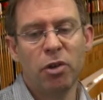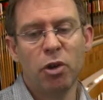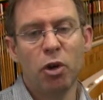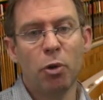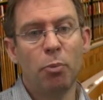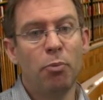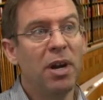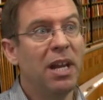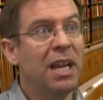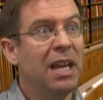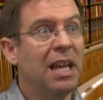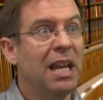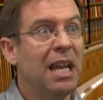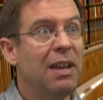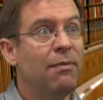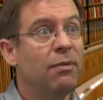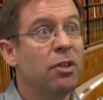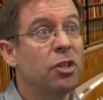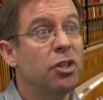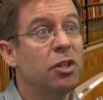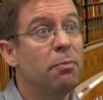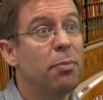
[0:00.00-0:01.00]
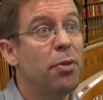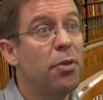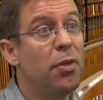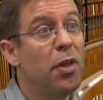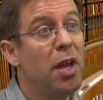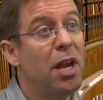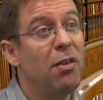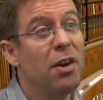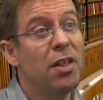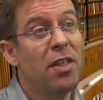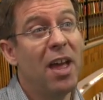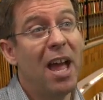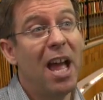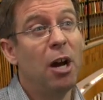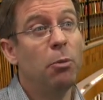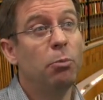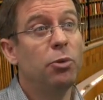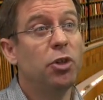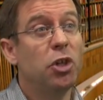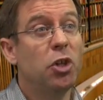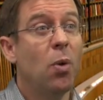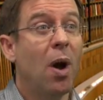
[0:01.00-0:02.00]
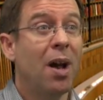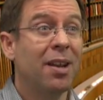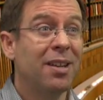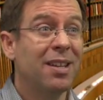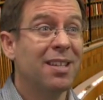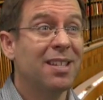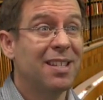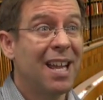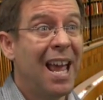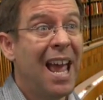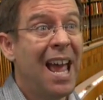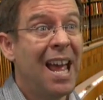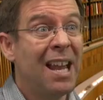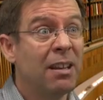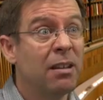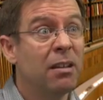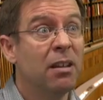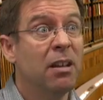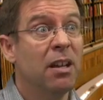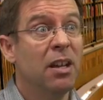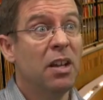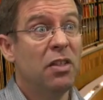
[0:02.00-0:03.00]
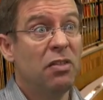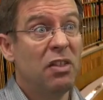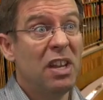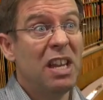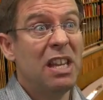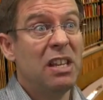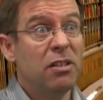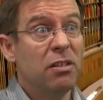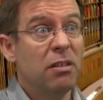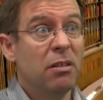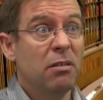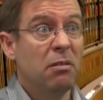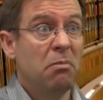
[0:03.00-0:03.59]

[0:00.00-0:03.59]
you're bringing in even some theory that helps you understand these